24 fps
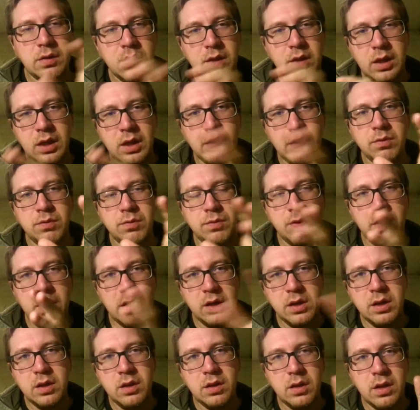give
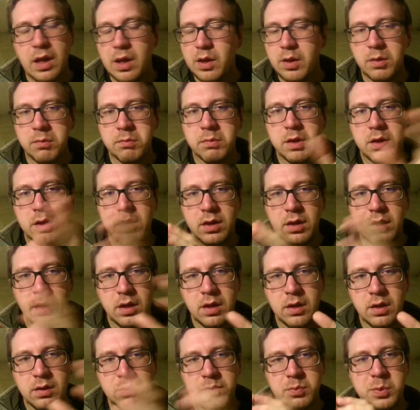any element
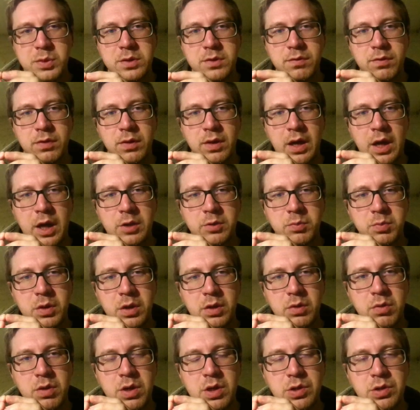a specific
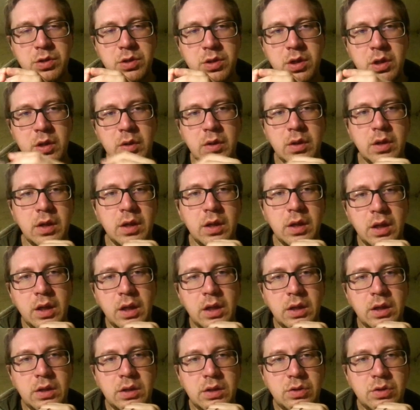aspect ratio.
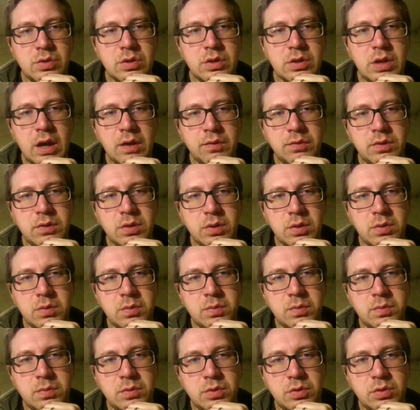You just have to
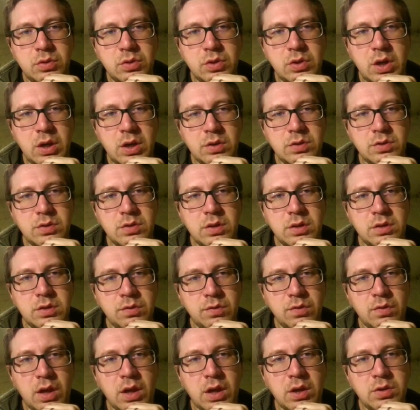change this
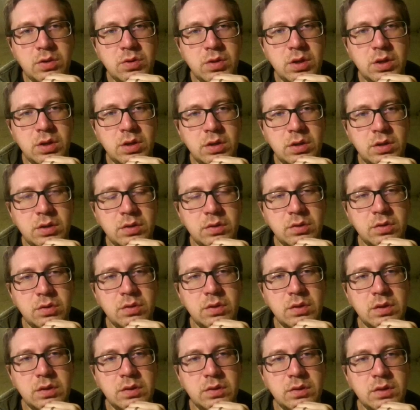value here. So
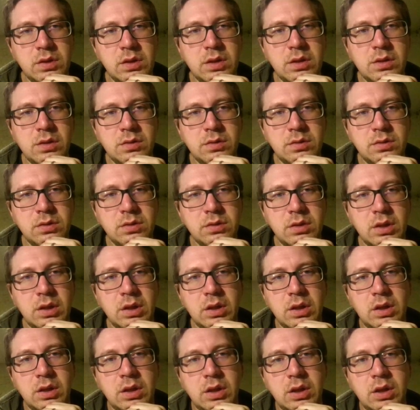this is
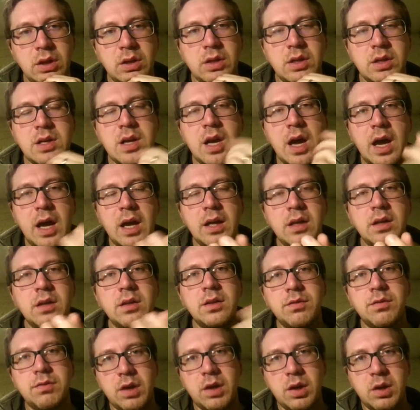9
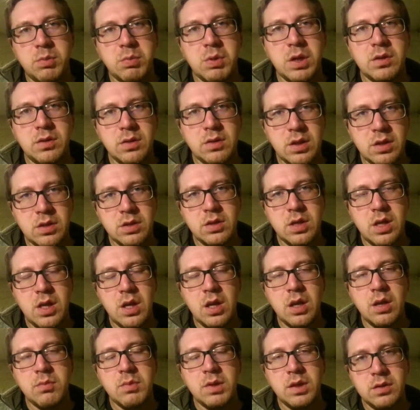divided by
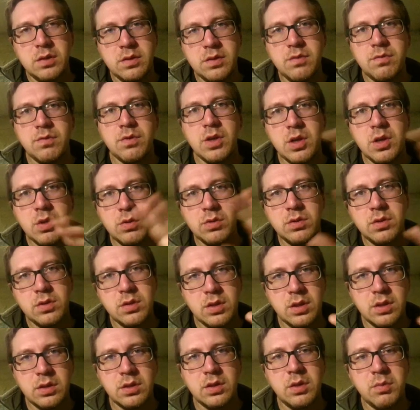16 because the video is a
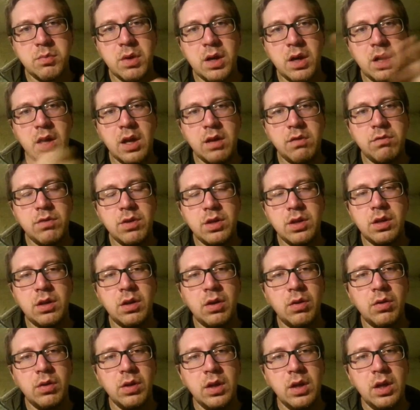16 by 9
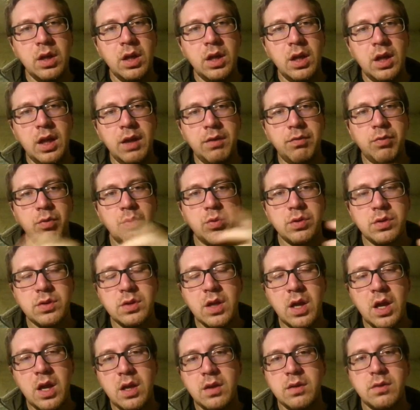video. If it were,
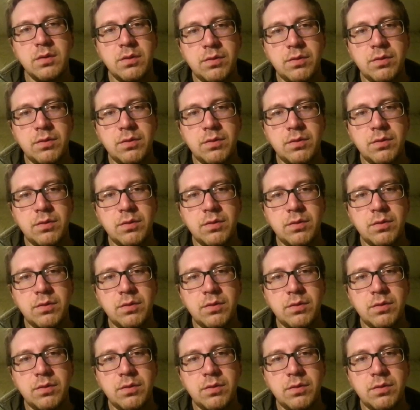say,